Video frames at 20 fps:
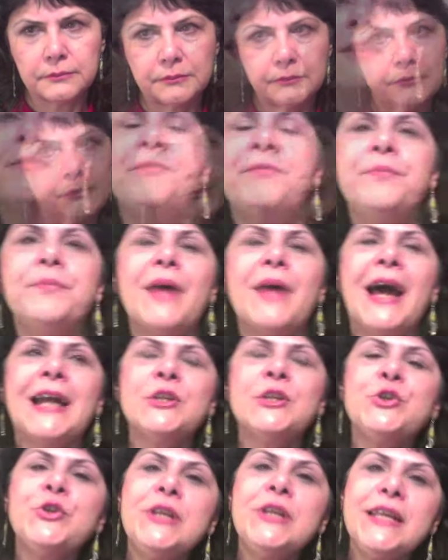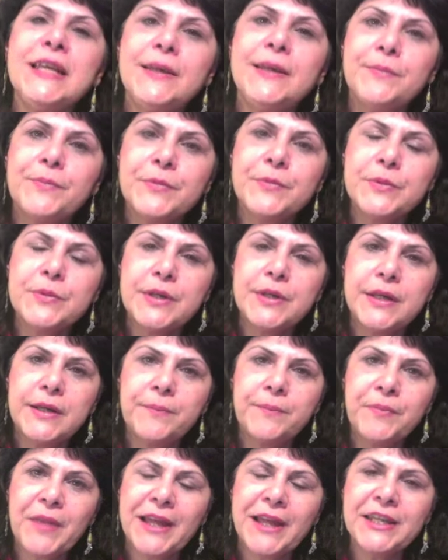Um, actually,
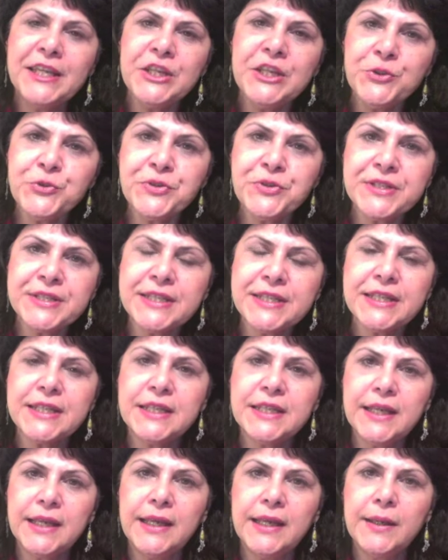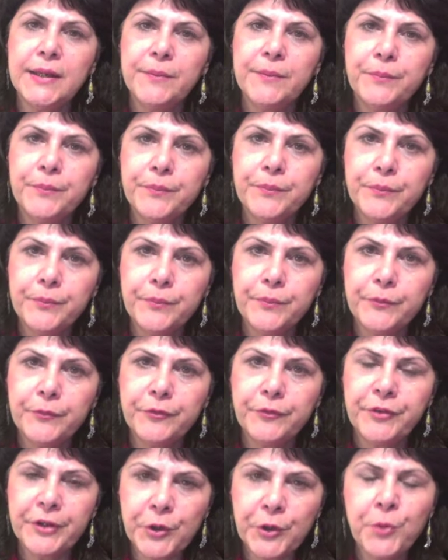um, an interesting um,
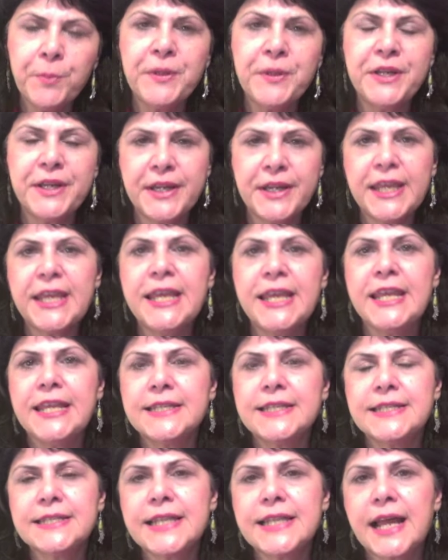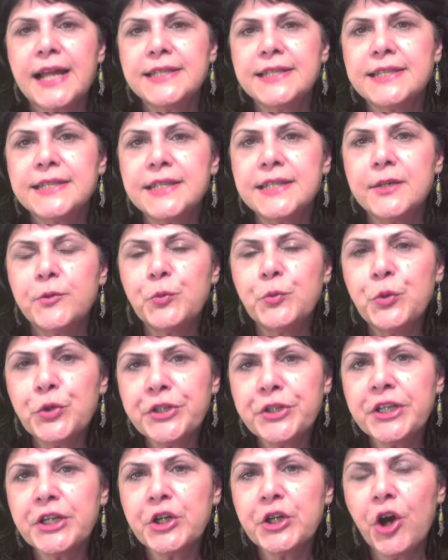phenomenon is that uh,
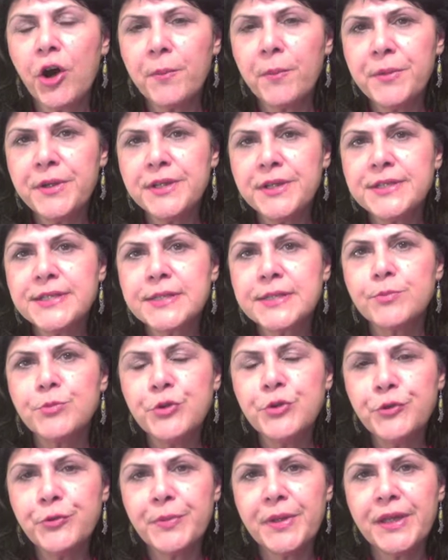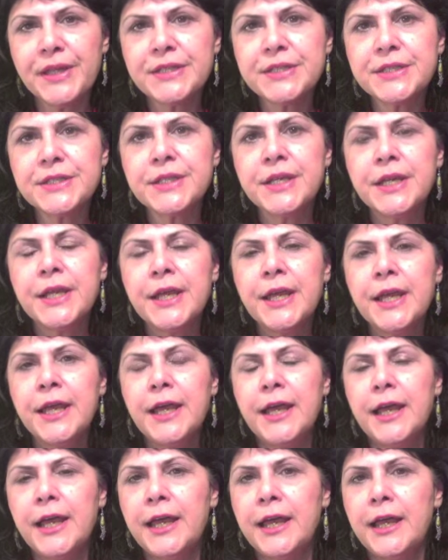worker communist movement,
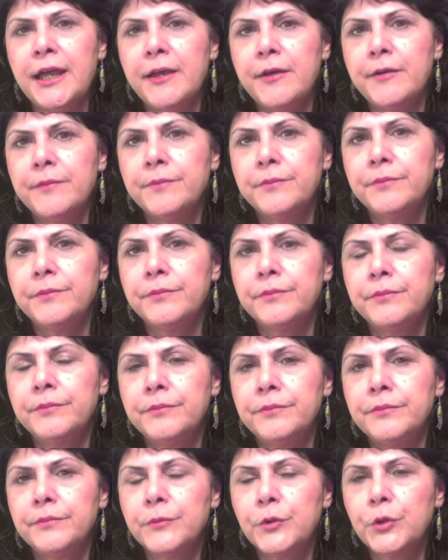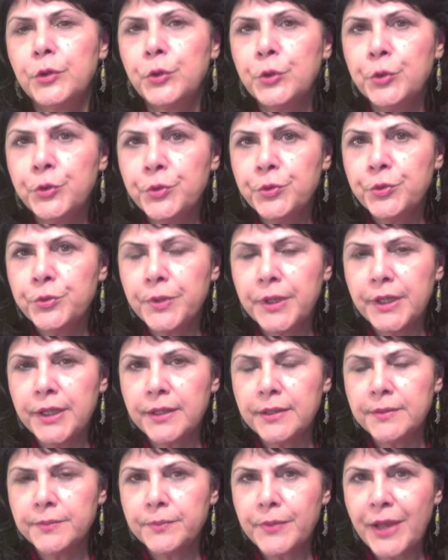um, who
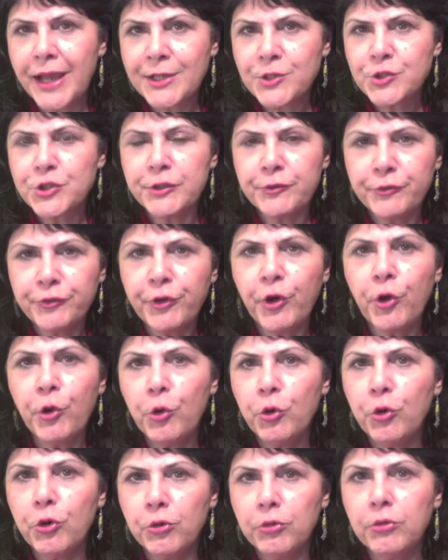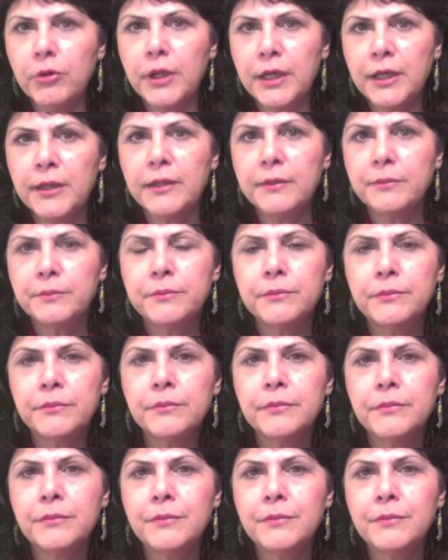um, actually follow um,